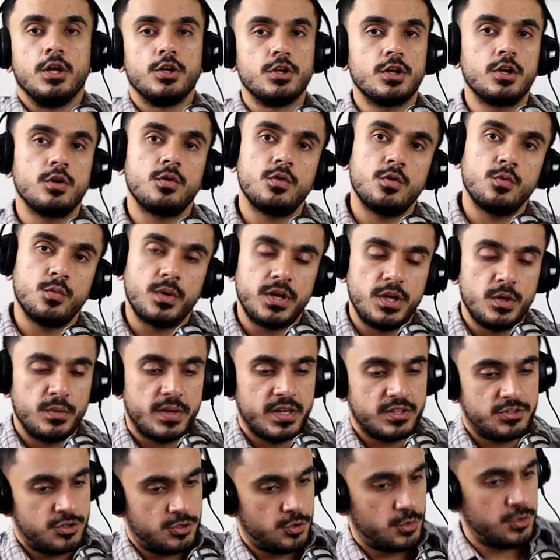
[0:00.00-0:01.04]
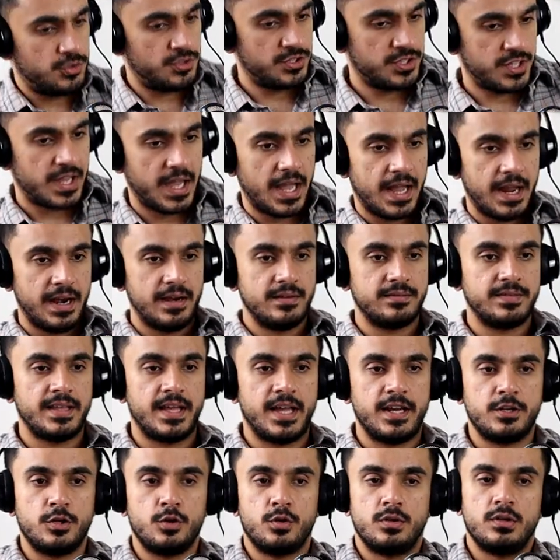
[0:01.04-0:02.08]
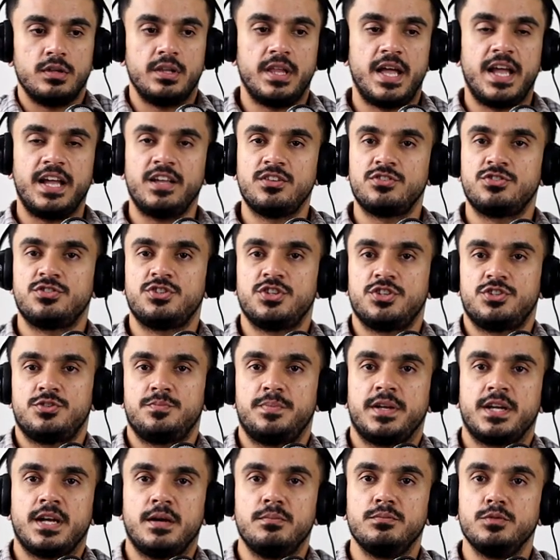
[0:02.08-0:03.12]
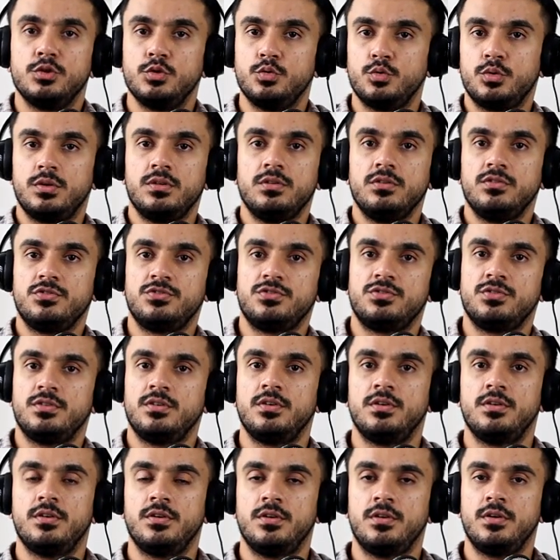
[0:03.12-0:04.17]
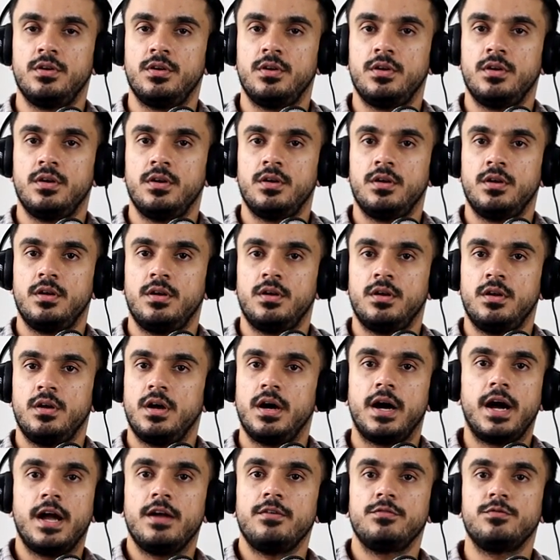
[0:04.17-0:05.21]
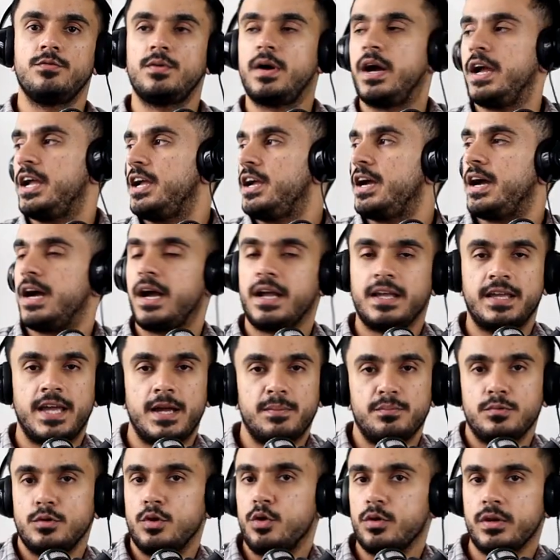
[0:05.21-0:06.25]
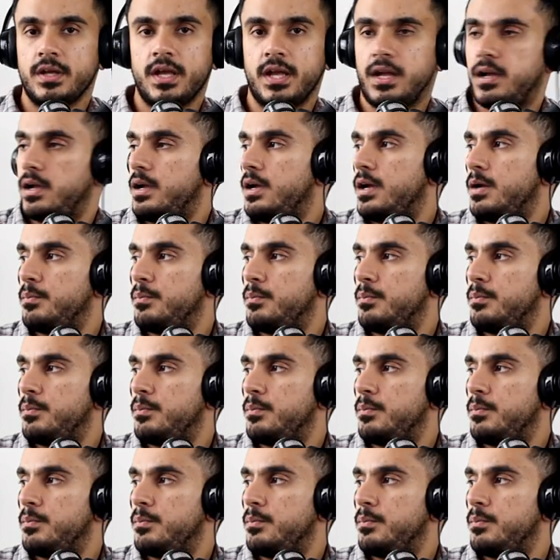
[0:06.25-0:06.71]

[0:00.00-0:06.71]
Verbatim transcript: You know, when you get so scared that your legs just become noodles? I've, I, I kept looking,